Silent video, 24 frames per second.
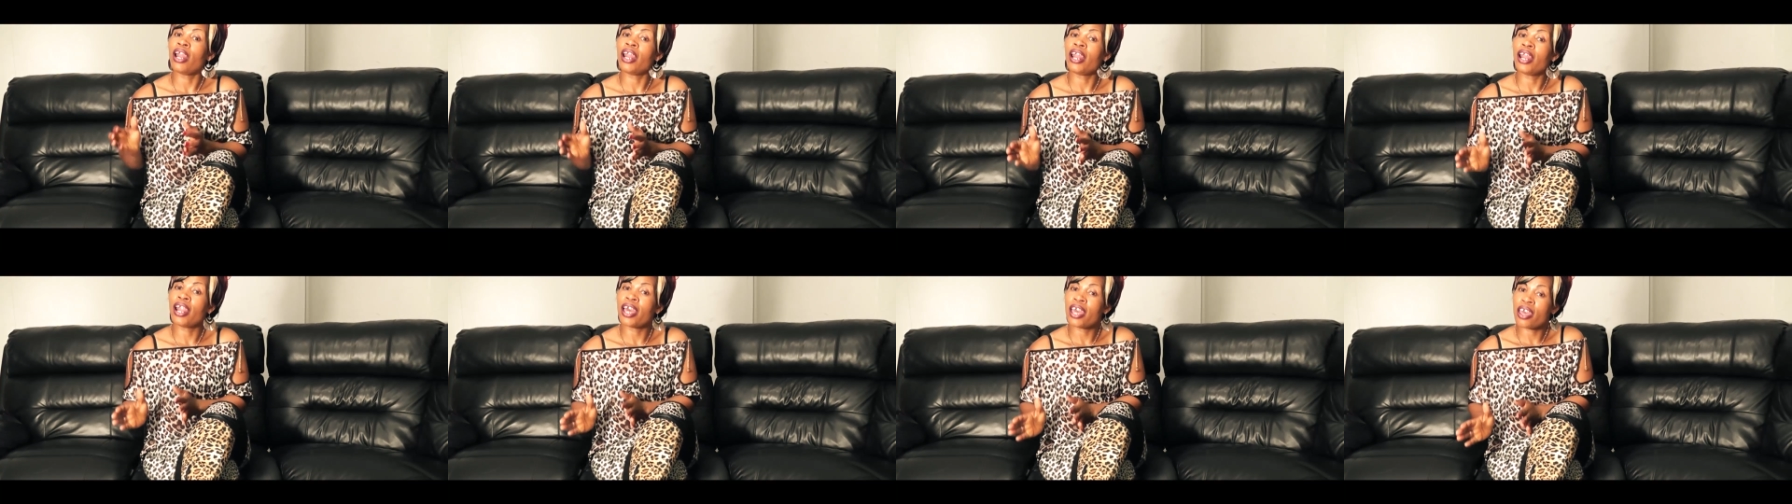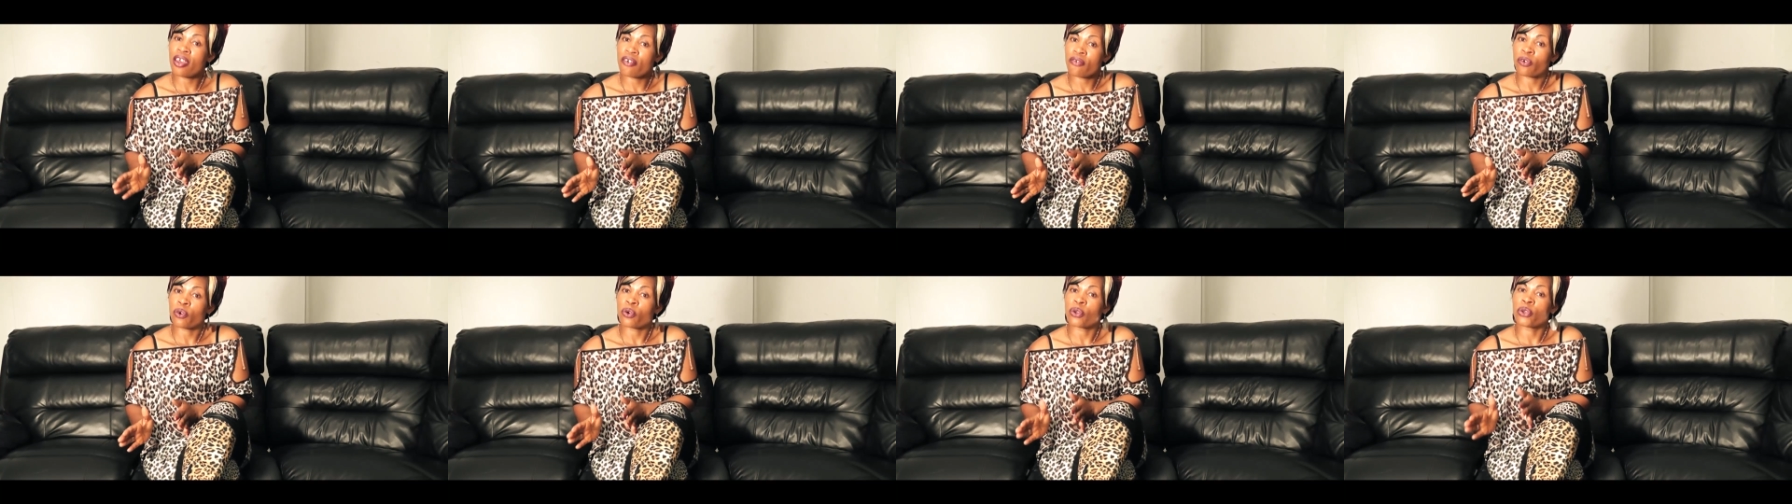
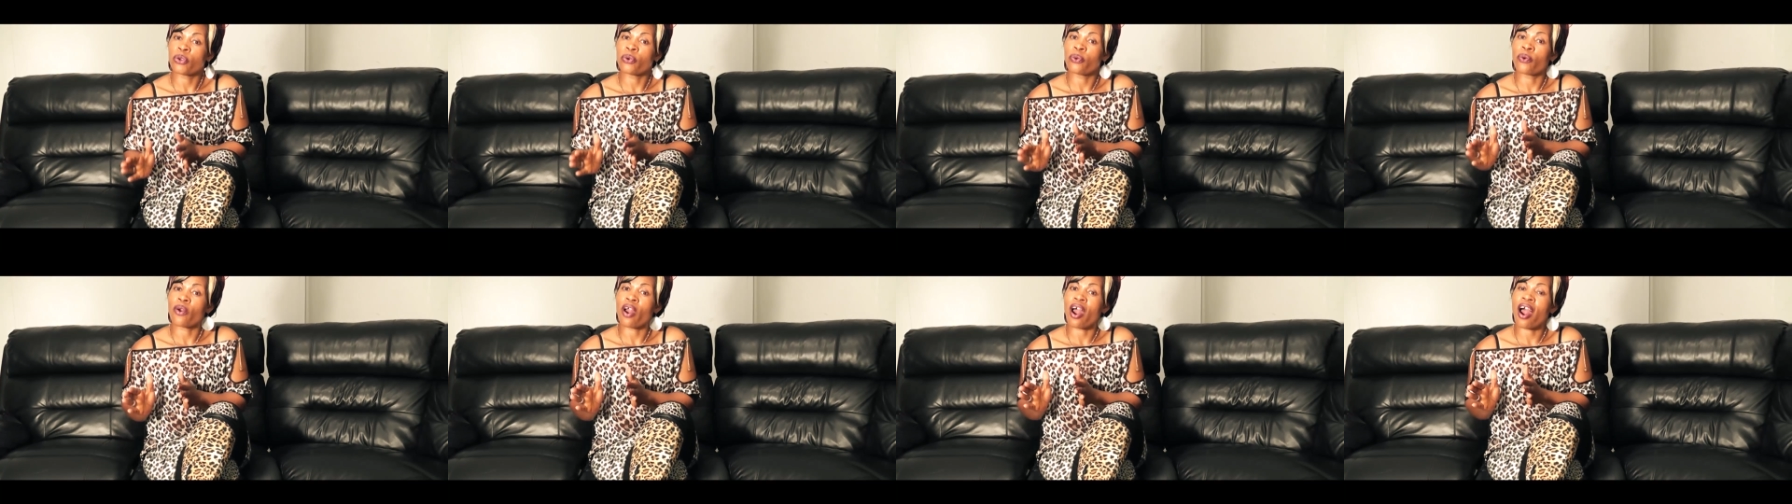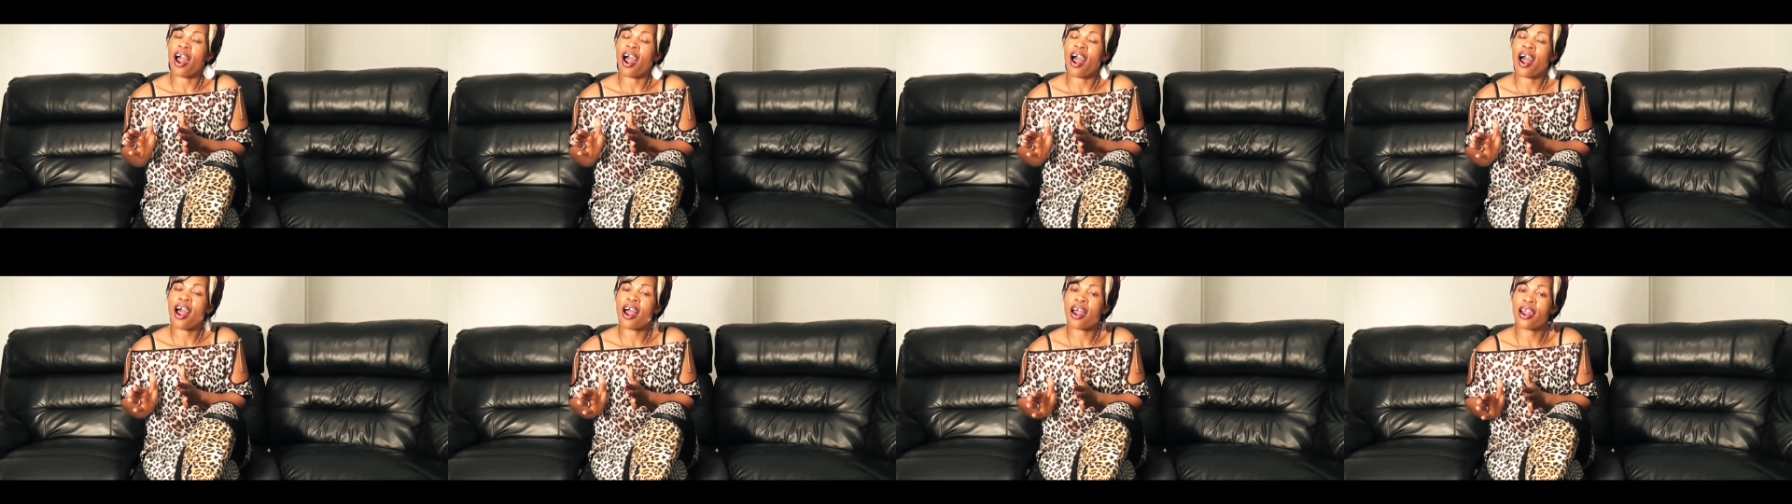level you
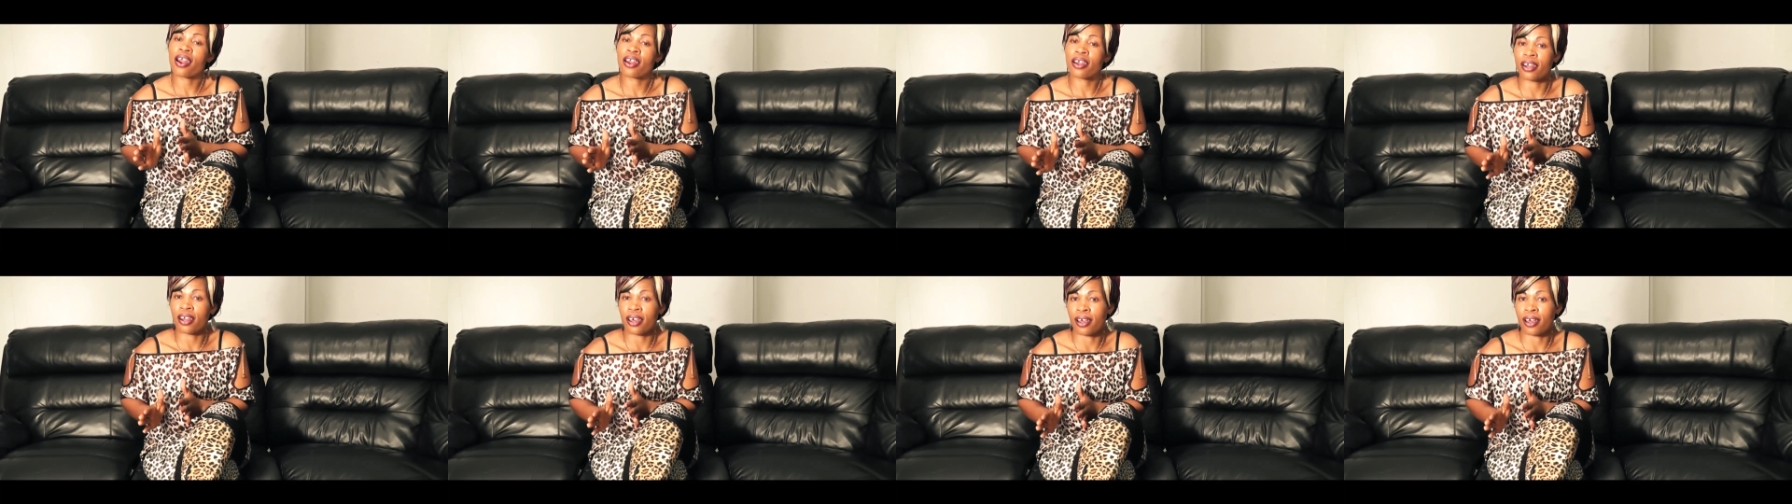are